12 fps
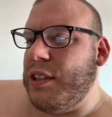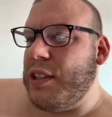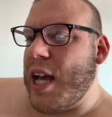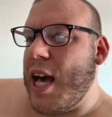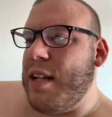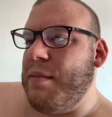
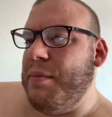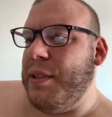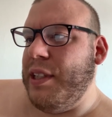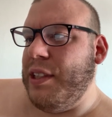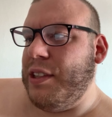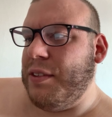Adam
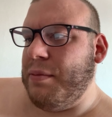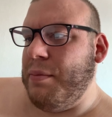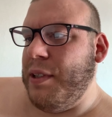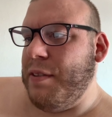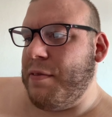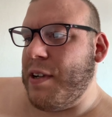Beach,
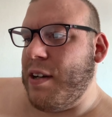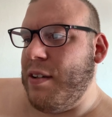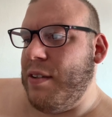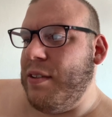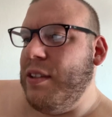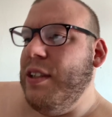Mia
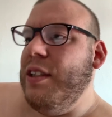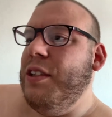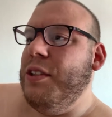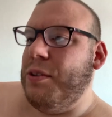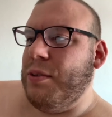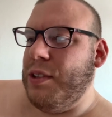Farrow,
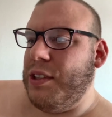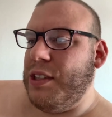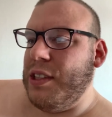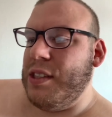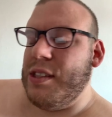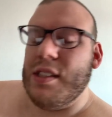George
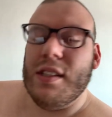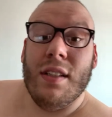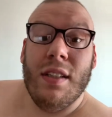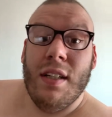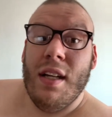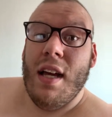Dunza.
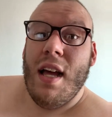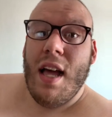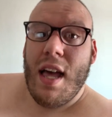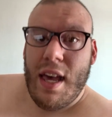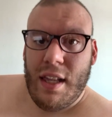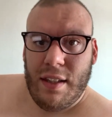
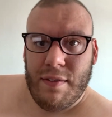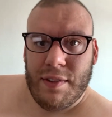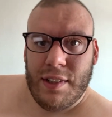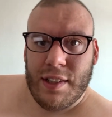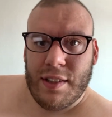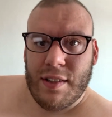Hell of
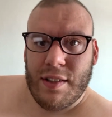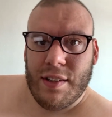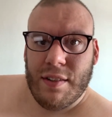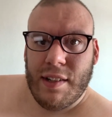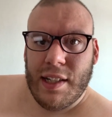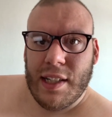another
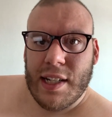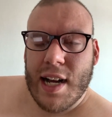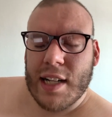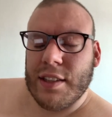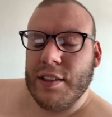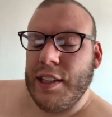underrated
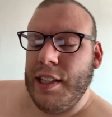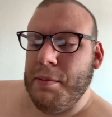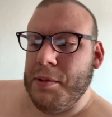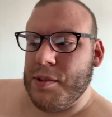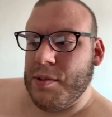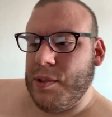actor. He
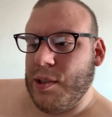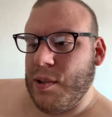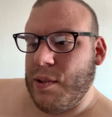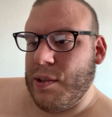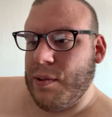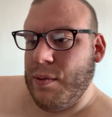was on
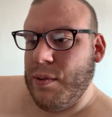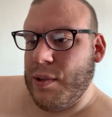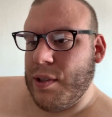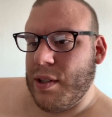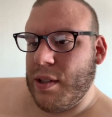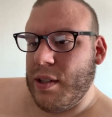Law and
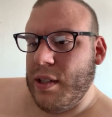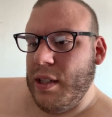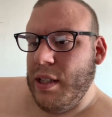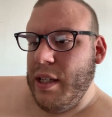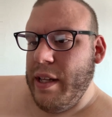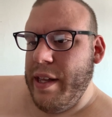Order
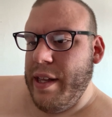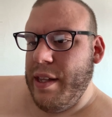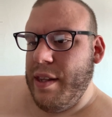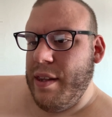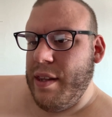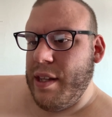
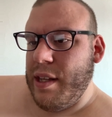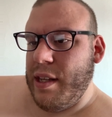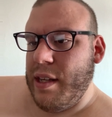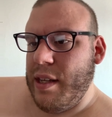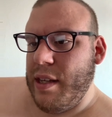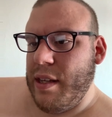in
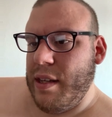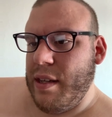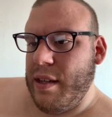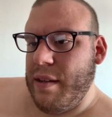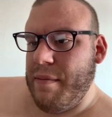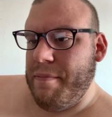
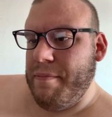the